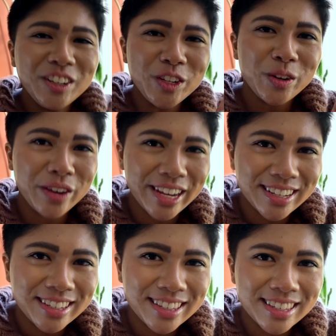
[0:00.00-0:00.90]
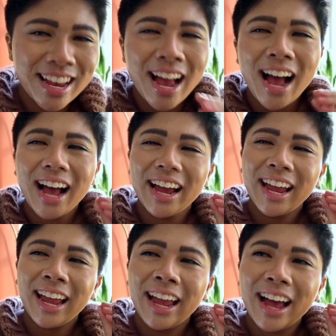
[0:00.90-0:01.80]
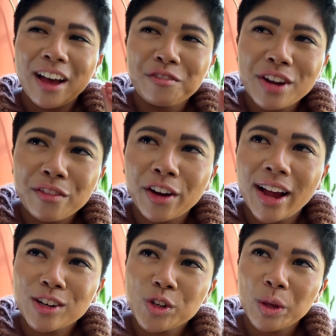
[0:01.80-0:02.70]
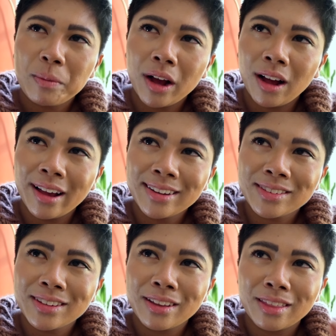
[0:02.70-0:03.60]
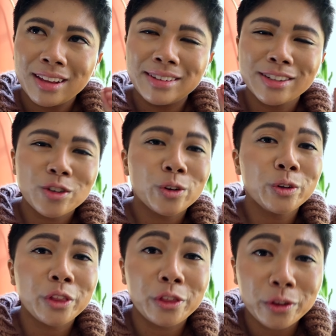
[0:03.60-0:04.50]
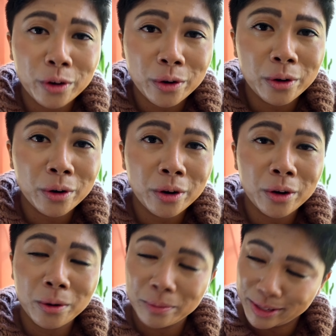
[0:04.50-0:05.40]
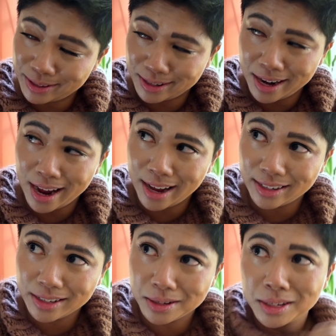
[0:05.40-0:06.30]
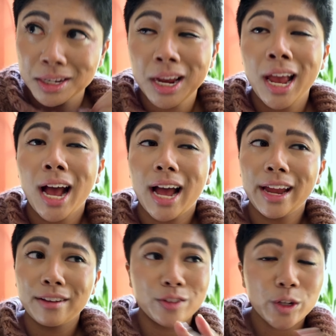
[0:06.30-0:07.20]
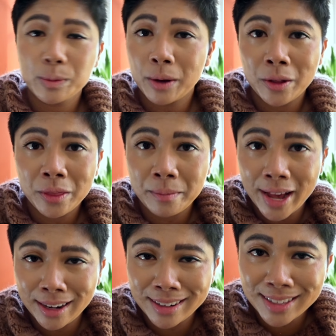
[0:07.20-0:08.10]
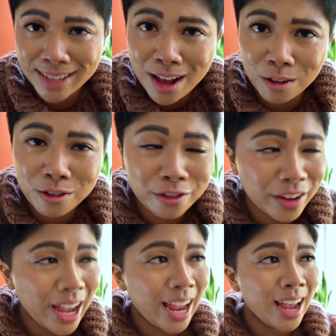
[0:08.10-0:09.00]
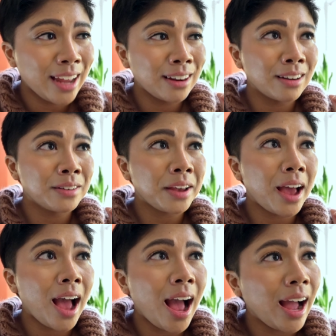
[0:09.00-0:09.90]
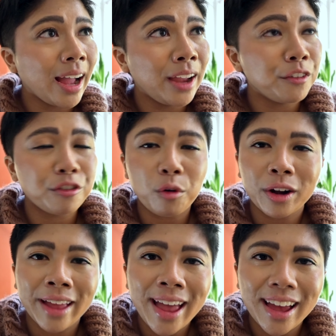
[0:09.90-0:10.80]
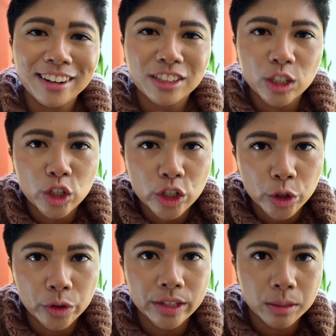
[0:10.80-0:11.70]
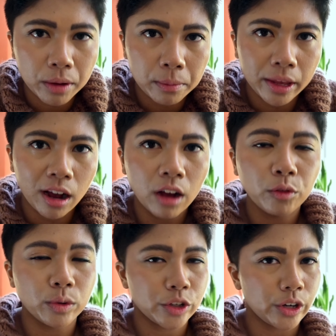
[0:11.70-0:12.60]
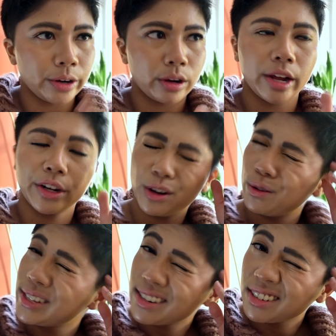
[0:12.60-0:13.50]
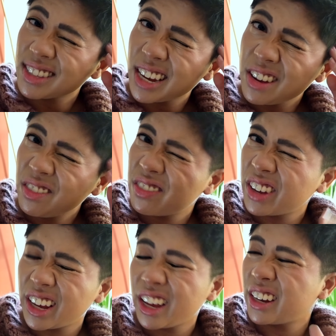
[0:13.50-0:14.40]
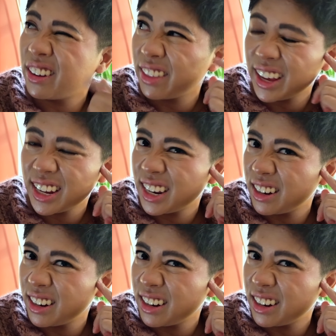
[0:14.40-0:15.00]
issue is I have never actually bought the digital thermostat. I have just bought the mat itself, and I forget to turn this baby off, which I know is not safe. I know that.